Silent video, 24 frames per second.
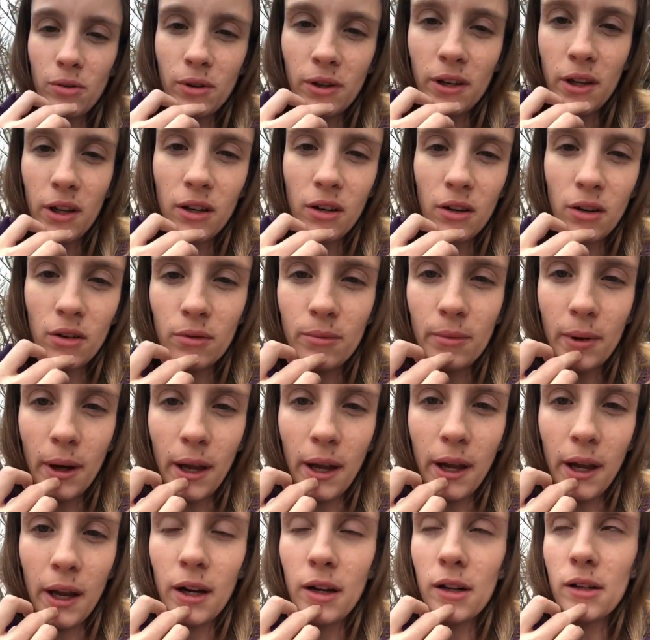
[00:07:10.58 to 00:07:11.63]
quick combed my
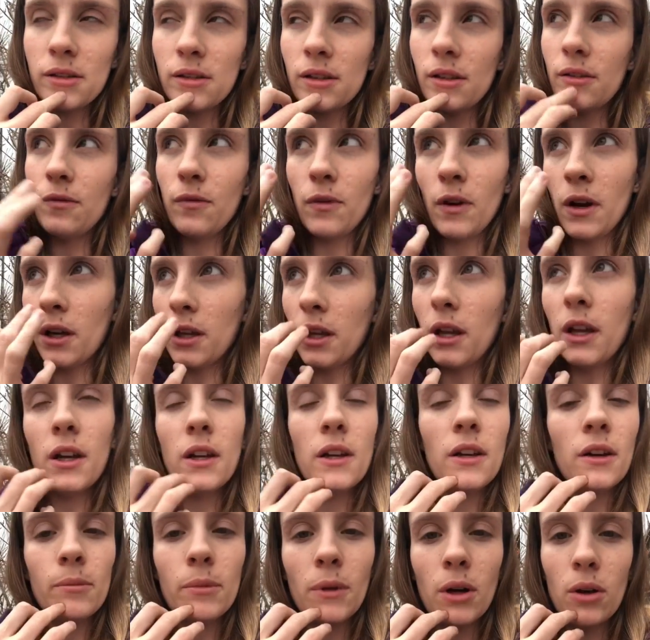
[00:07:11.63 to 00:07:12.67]
hair said fuck
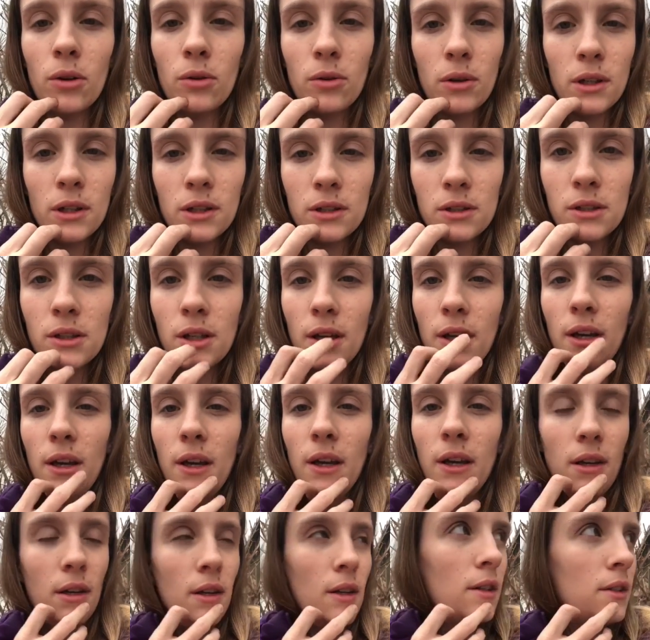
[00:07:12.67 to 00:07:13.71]
it I'm going
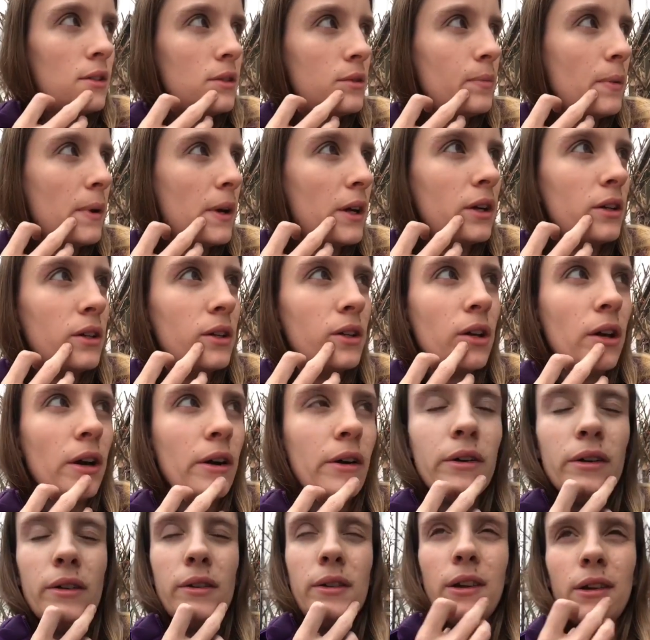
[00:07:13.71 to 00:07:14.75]
it's better to
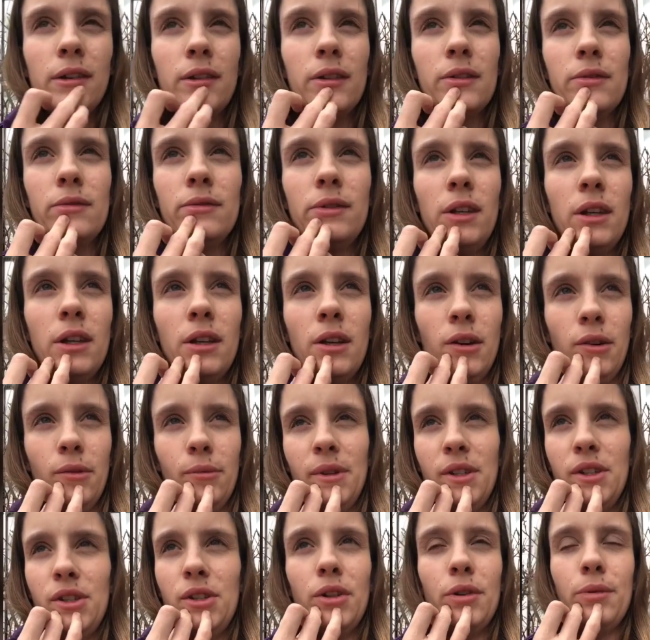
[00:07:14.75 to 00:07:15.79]
go than you know
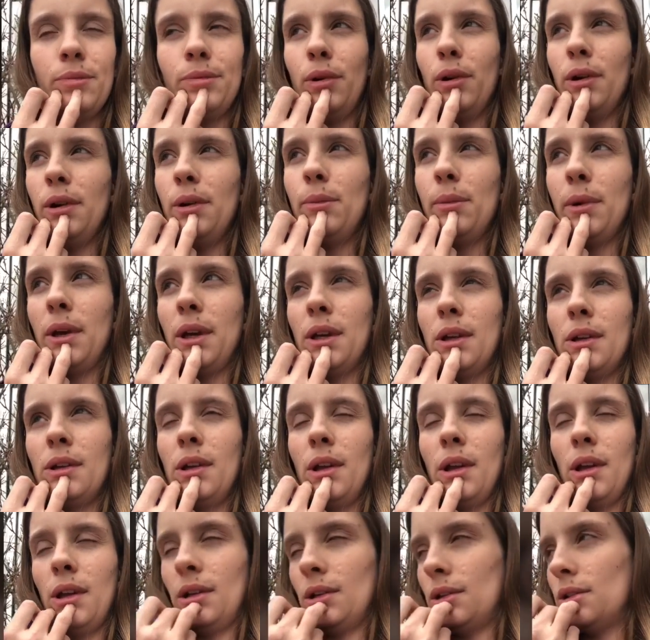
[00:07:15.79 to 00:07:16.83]
miss your appointment
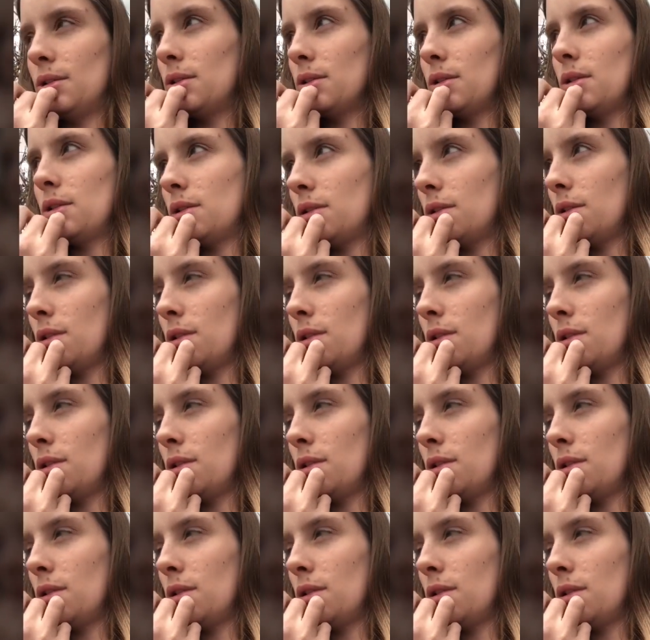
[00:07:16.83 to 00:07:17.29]
and